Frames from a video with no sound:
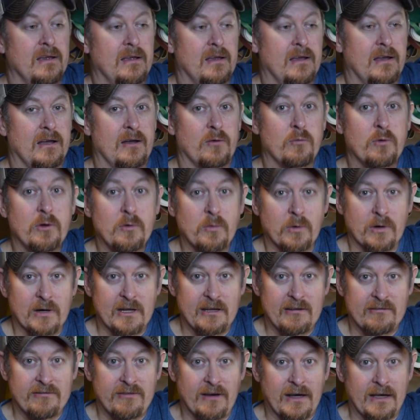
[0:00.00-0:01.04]

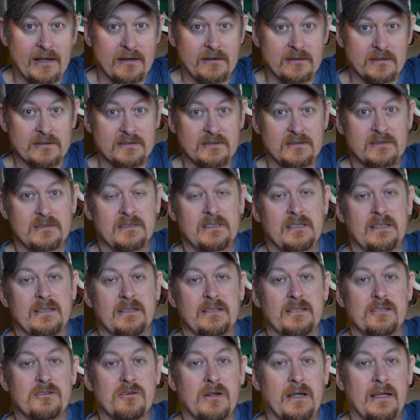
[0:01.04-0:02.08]
woodworking files
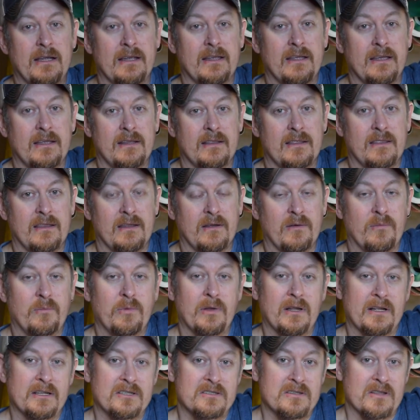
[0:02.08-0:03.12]
to try and get the
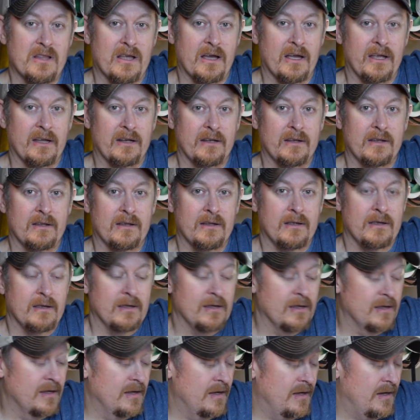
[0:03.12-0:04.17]
plunge line
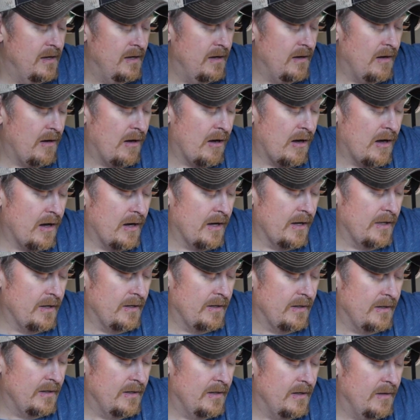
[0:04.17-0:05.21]

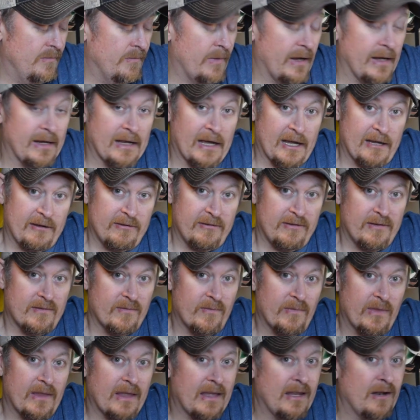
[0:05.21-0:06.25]
on my knife,
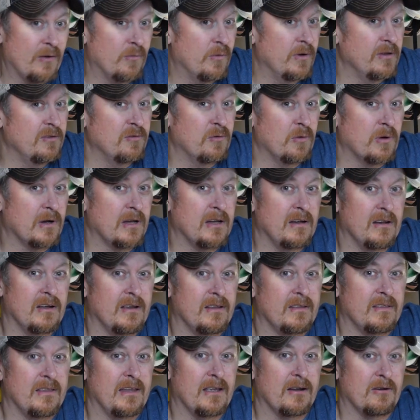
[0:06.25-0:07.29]
and it wasn't working
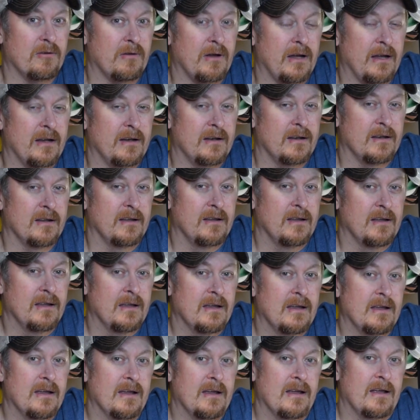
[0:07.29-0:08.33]
out that great.
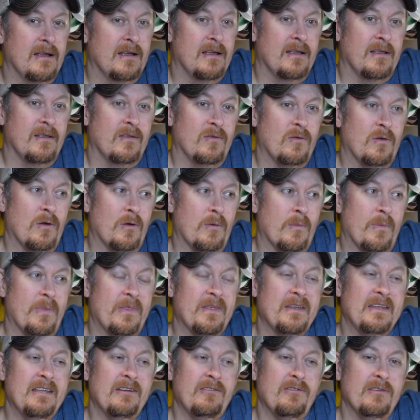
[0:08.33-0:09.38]
So
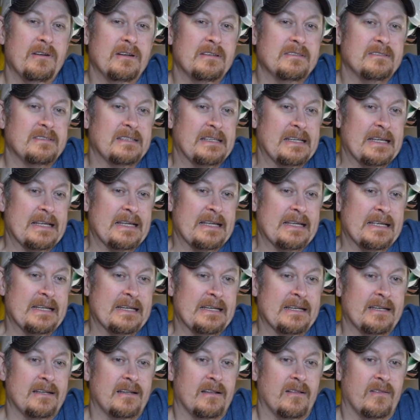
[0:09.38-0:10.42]
the difference
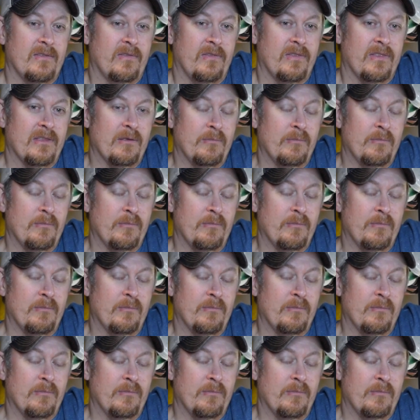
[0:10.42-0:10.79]
in the